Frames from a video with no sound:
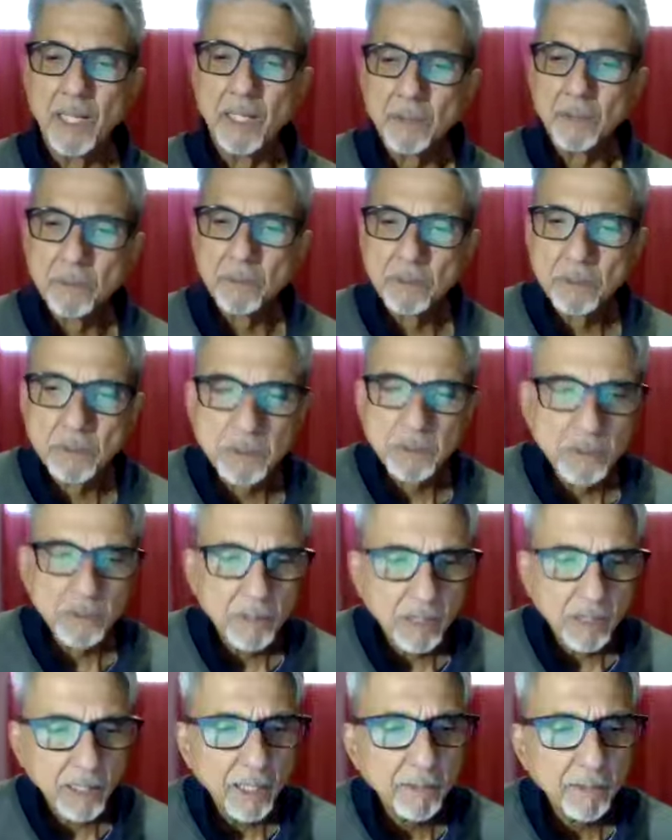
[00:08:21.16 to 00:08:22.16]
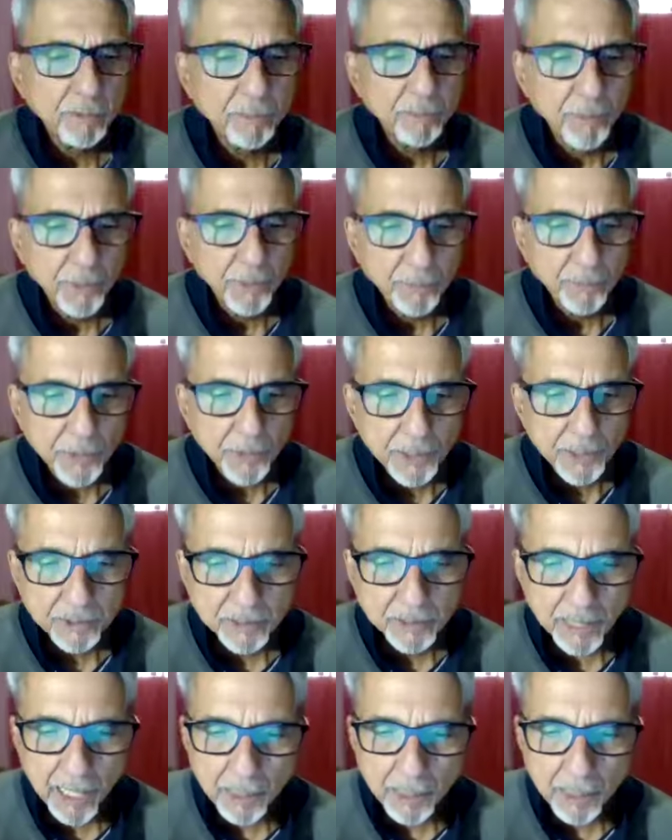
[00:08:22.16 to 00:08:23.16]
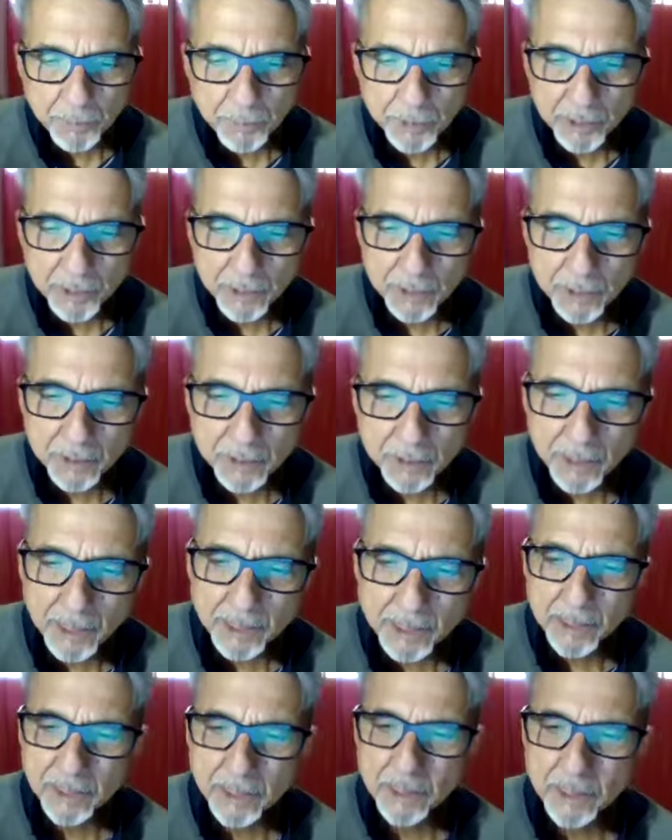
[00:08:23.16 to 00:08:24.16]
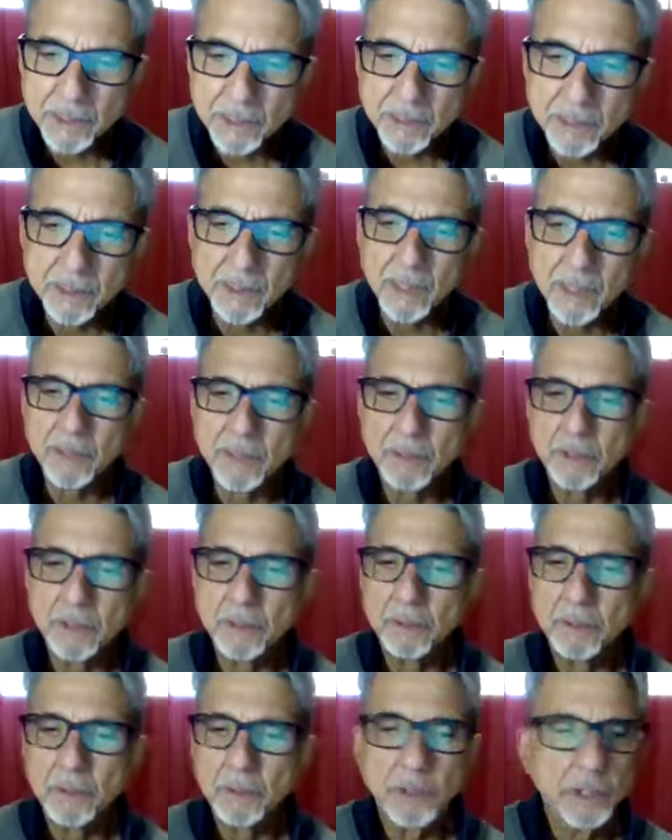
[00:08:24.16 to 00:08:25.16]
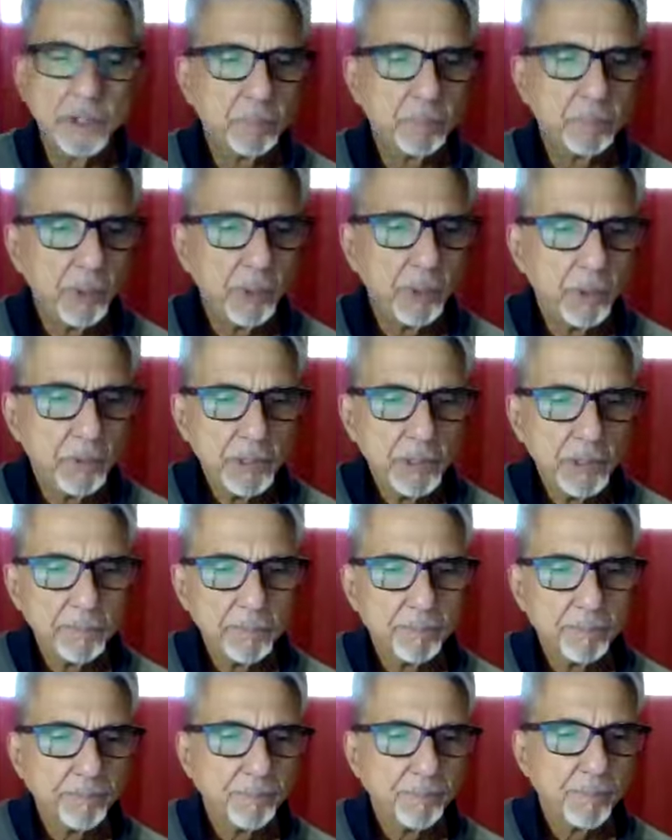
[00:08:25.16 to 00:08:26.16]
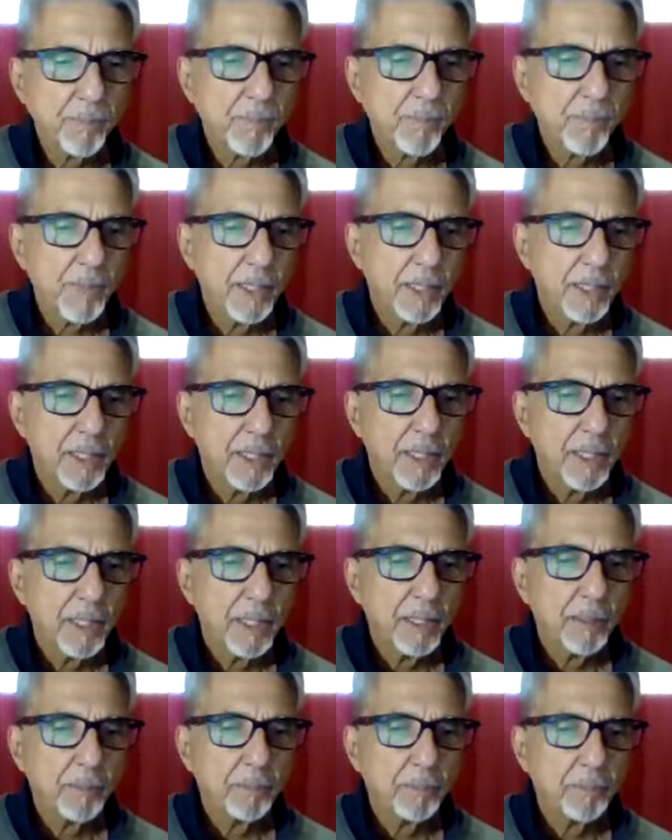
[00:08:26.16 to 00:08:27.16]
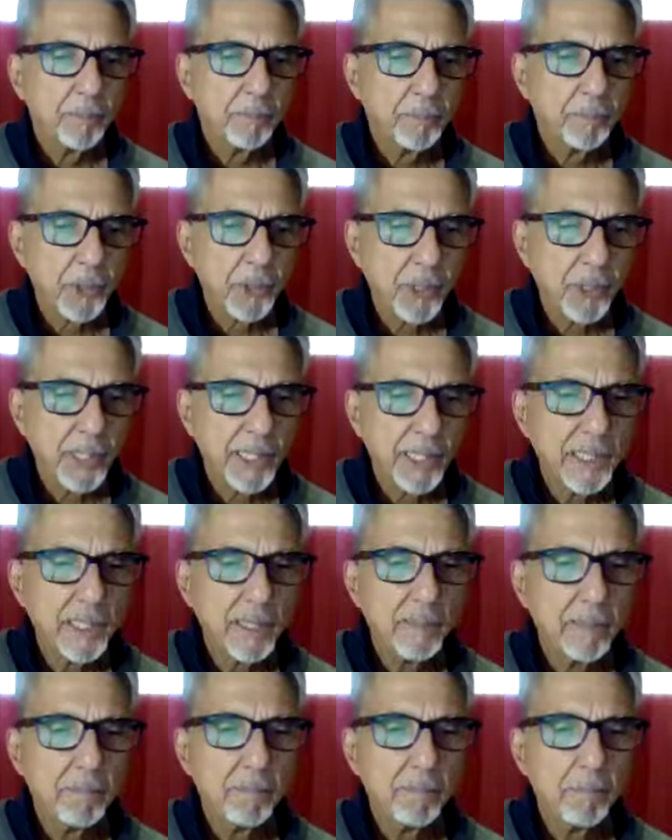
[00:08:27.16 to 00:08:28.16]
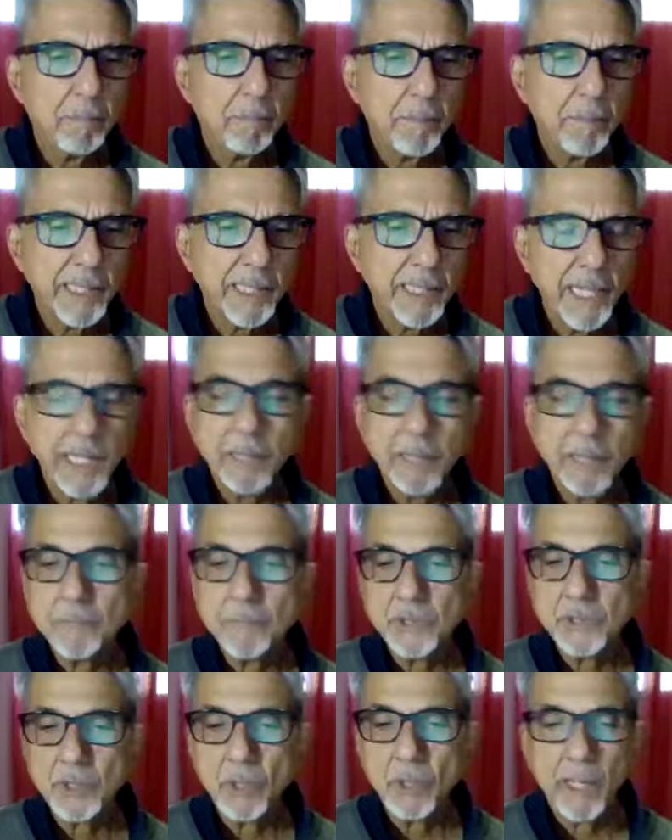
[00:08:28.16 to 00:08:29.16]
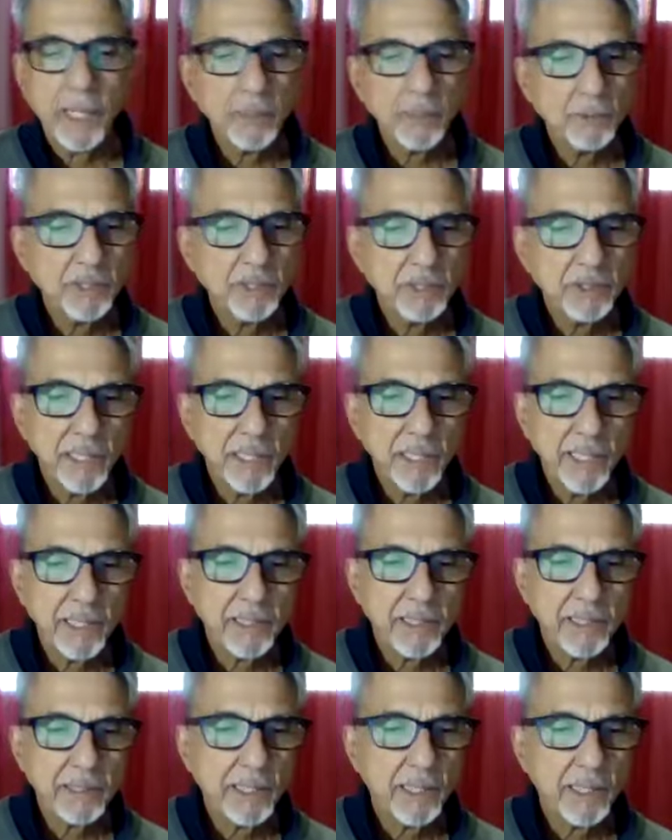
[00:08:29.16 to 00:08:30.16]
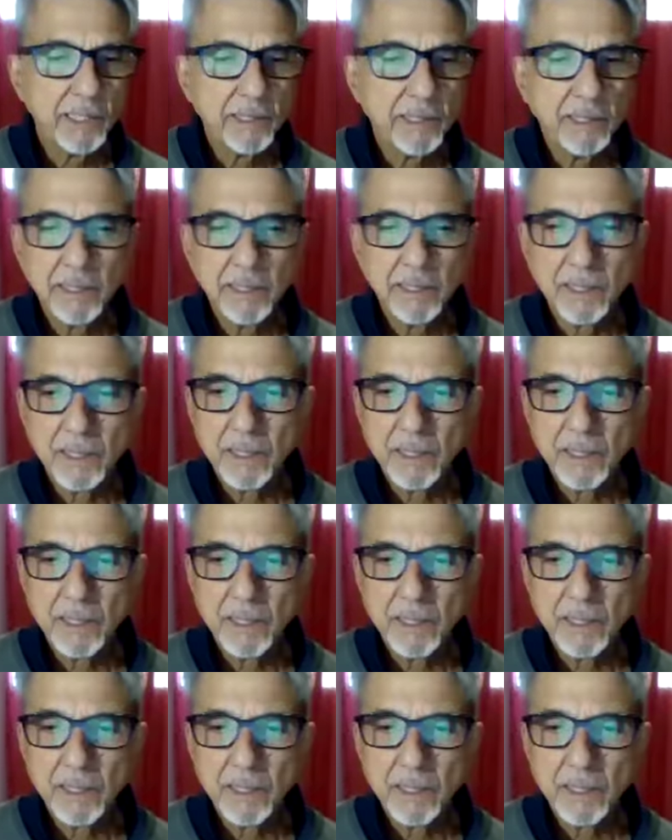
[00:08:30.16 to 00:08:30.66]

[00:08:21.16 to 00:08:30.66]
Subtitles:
Guru should not have favorite disciple. Here the idea is that you are responding. Prayamanaya. So I would say that